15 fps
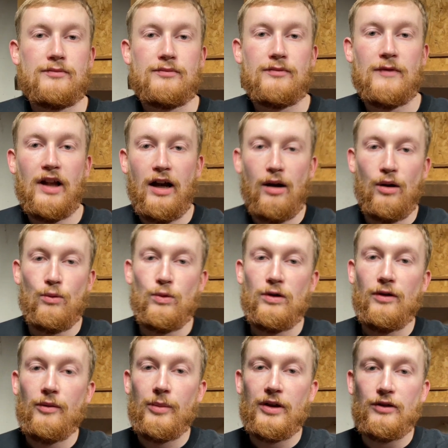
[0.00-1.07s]
Now I
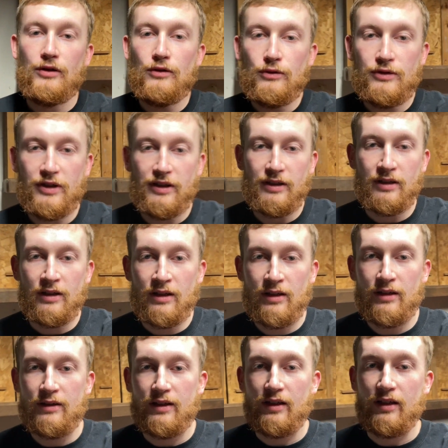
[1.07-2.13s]
will be using
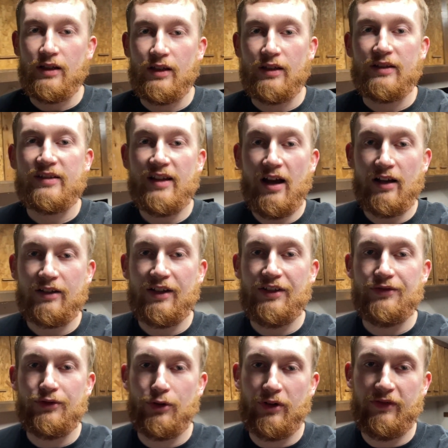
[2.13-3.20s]
the stock
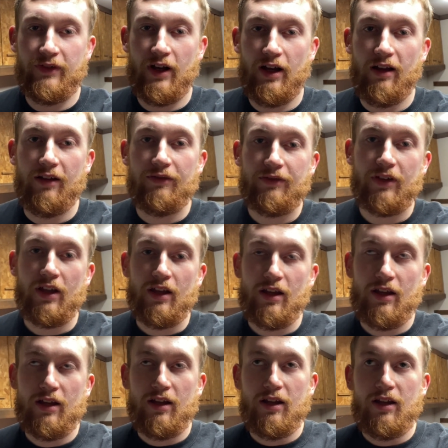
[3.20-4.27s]
T45
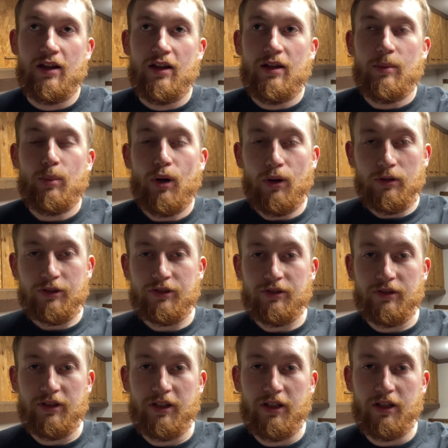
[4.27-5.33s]

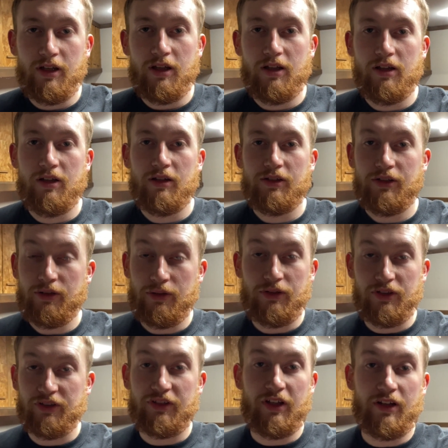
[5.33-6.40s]
partially to
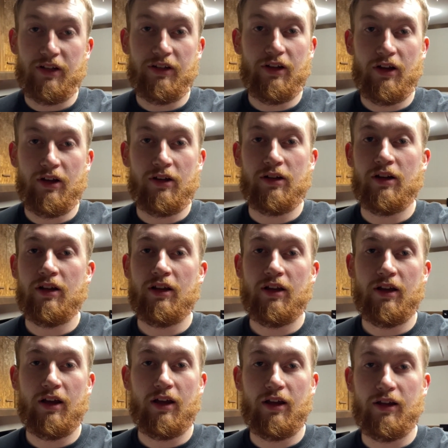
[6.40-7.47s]
just get it done.
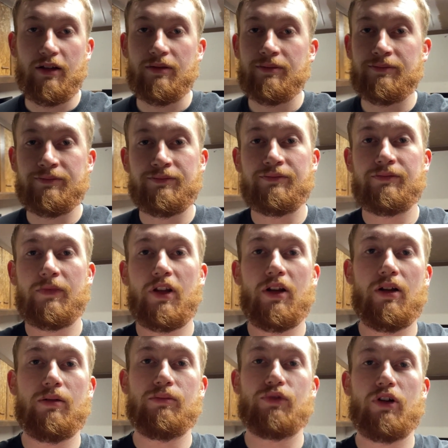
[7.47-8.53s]
I'm
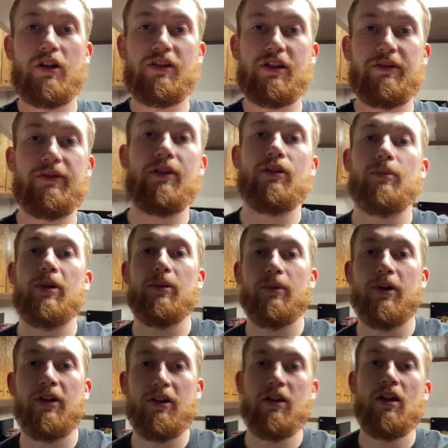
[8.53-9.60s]
trying to save a little bit of
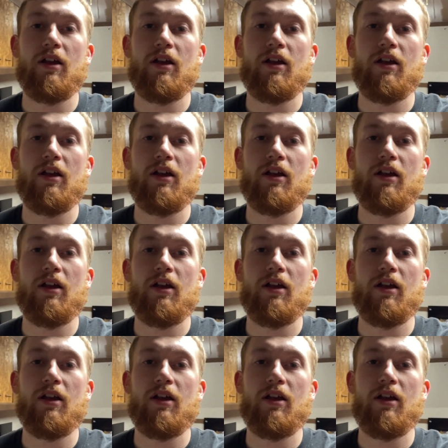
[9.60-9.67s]
money,